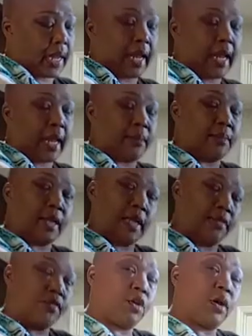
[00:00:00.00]
And
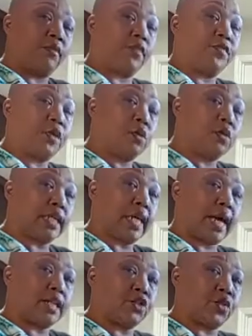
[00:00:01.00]
if you have a food
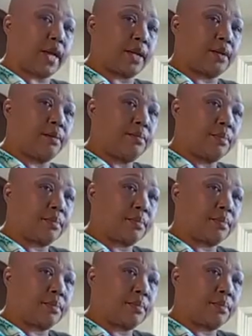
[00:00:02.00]
dehydrator,